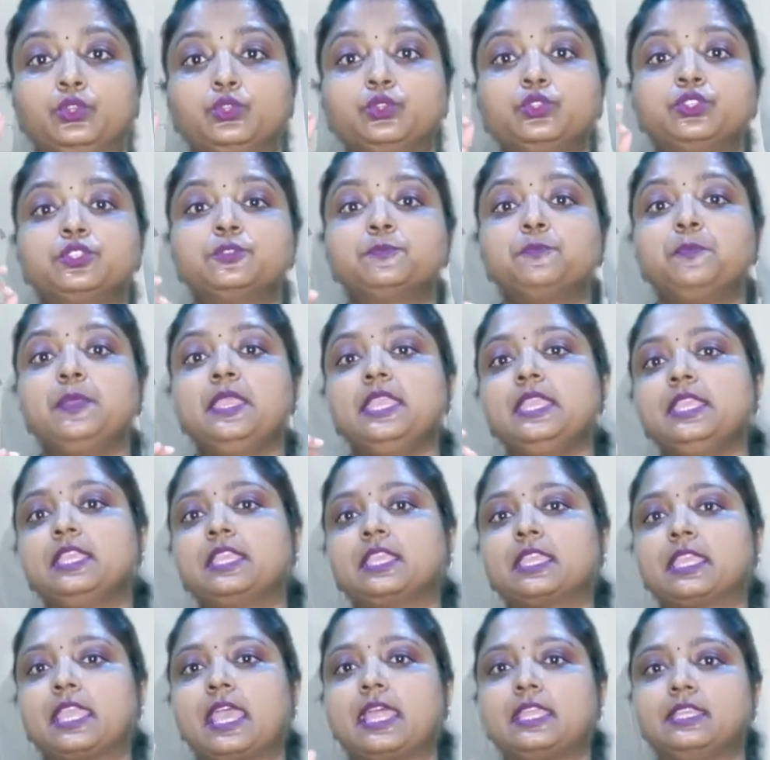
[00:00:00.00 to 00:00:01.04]
to
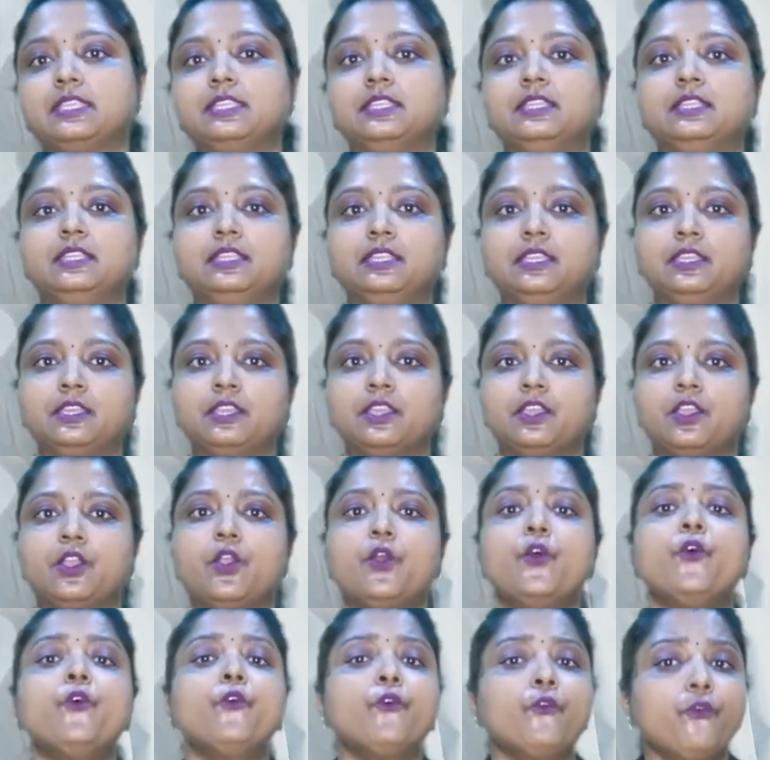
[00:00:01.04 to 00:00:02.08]
speak candidly.
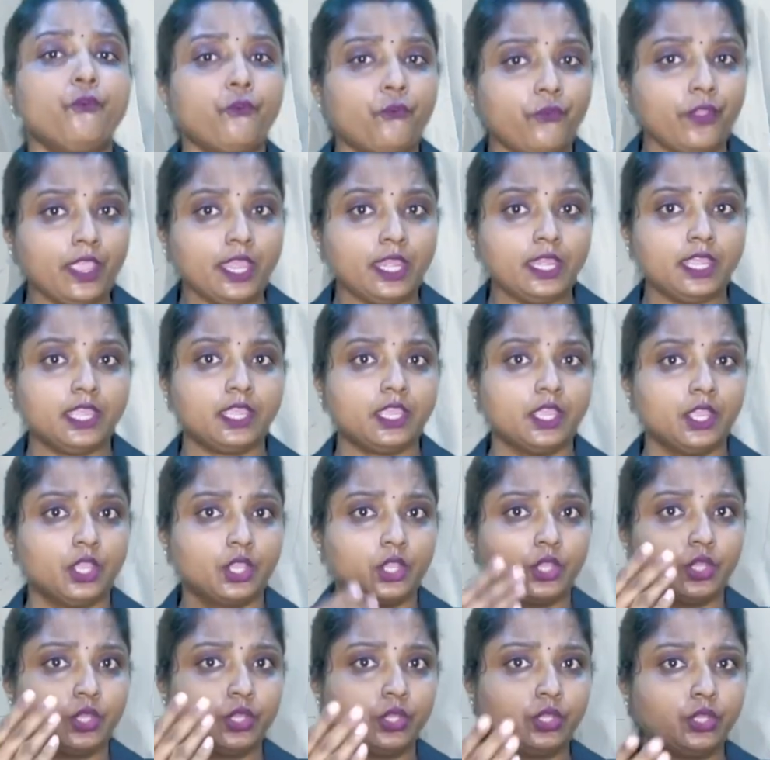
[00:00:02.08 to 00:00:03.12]
Feeling
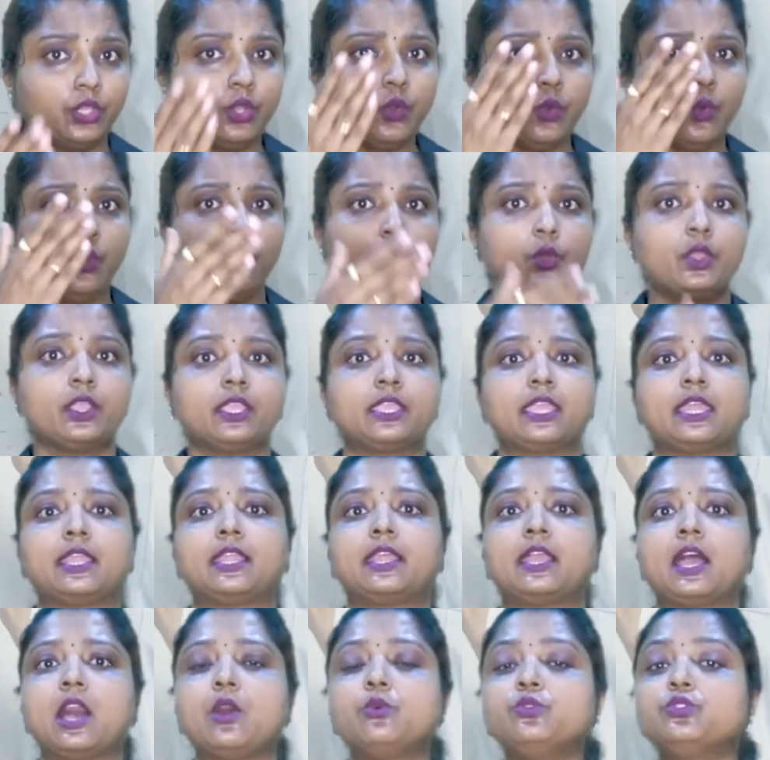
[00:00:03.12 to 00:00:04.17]
you can
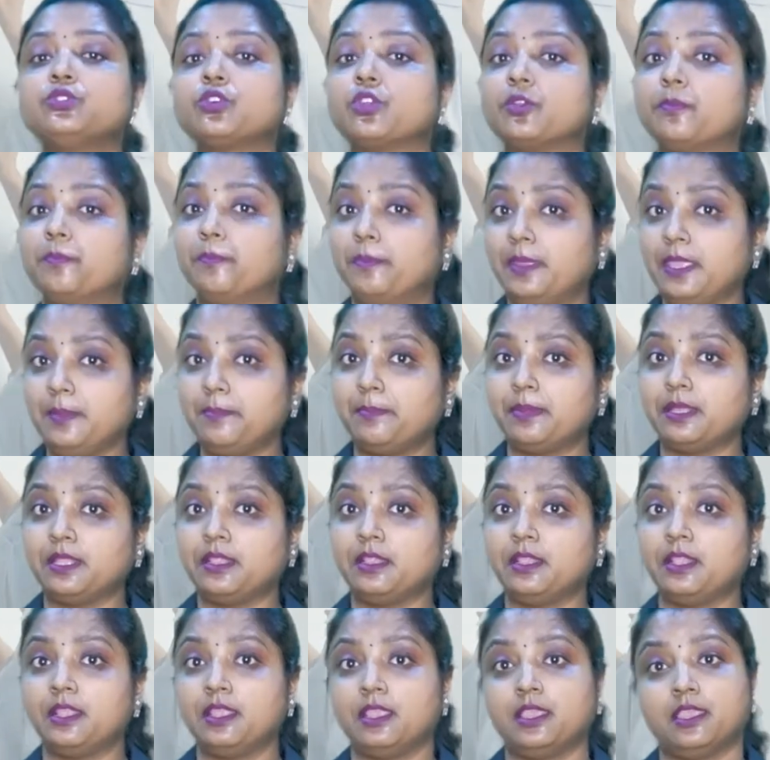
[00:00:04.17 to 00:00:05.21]
count on people